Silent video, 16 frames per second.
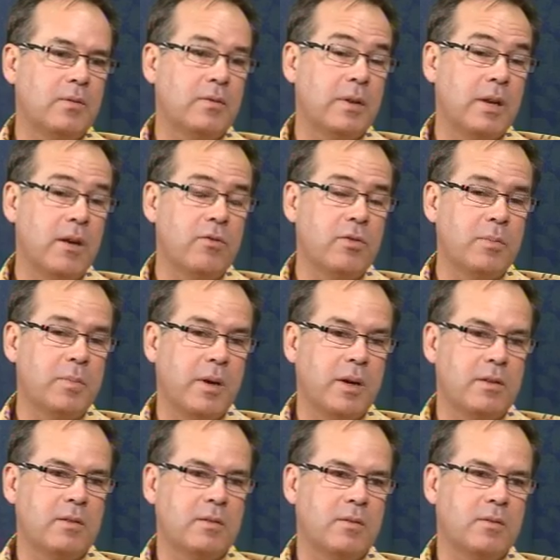For country
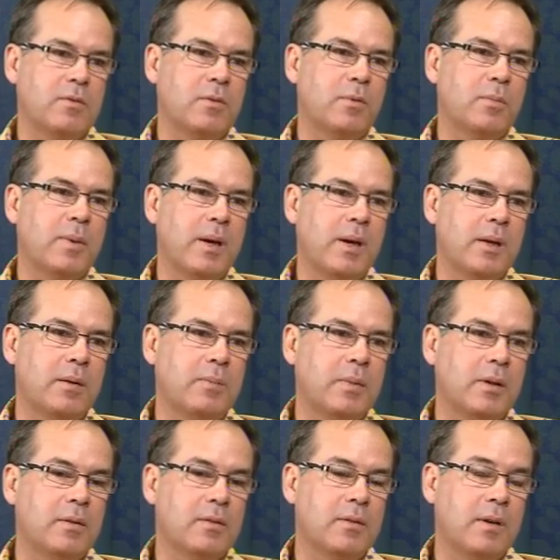patients, a real pain
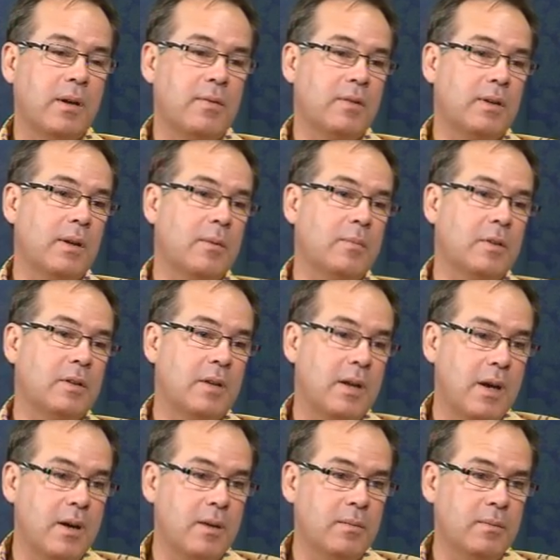because they have to come to
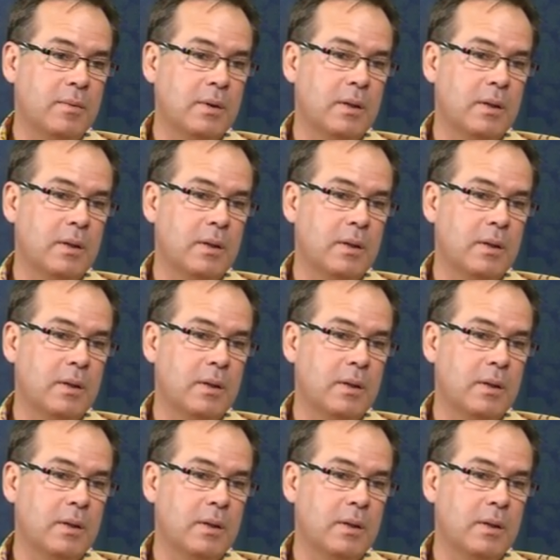town.